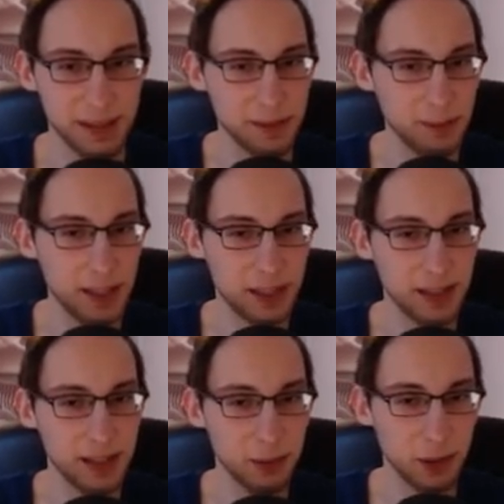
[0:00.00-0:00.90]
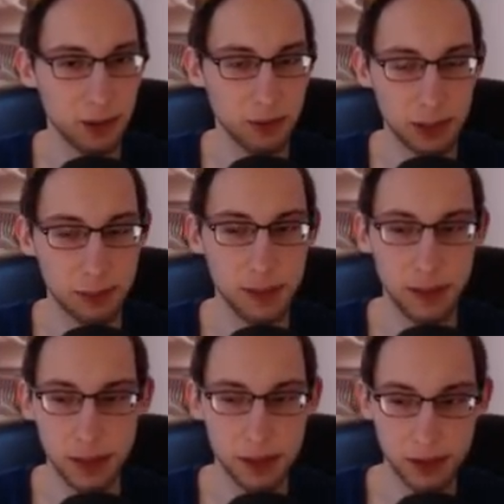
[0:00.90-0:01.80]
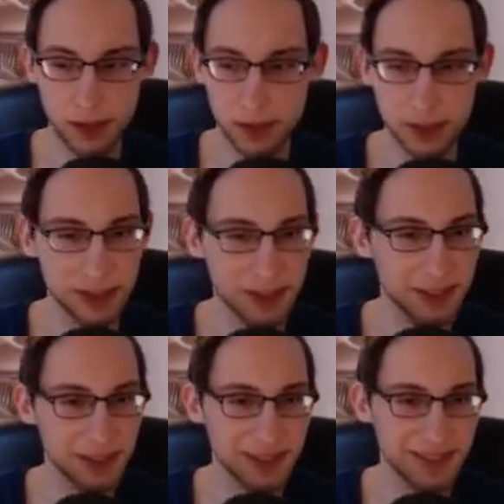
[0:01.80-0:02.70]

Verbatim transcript: For me, it, it will always be the golden dog, so